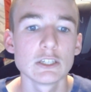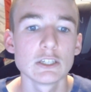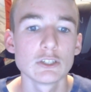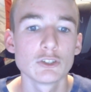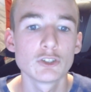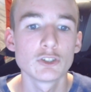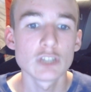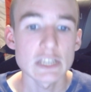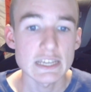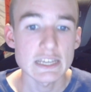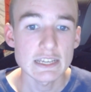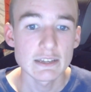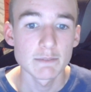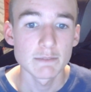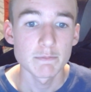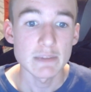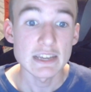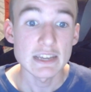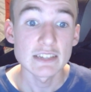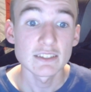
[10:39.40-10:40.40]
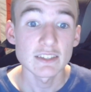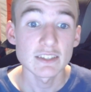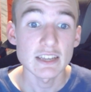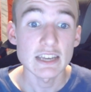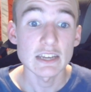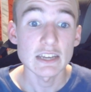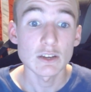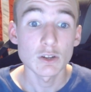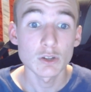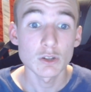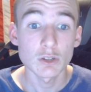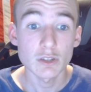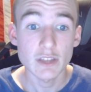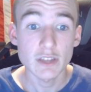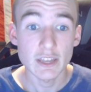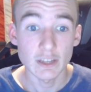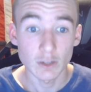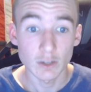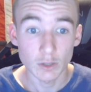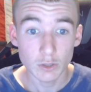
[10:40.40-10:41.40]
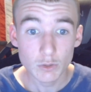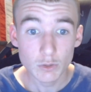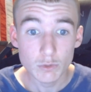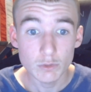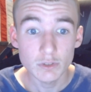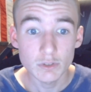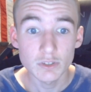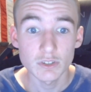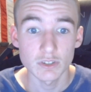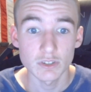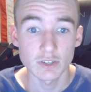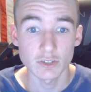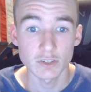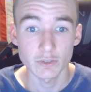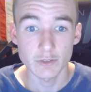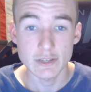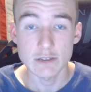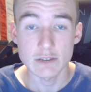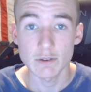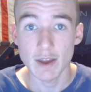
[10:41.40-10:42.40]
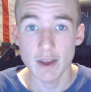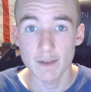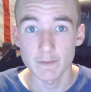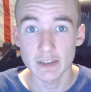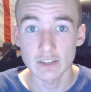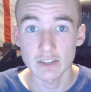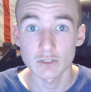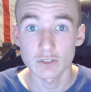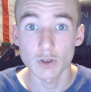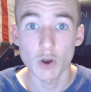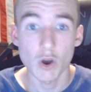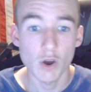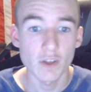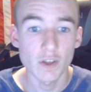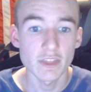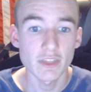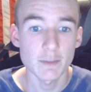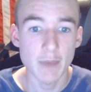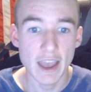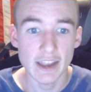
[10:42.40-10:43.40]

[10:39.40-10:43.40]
G means it includes discrete graphics on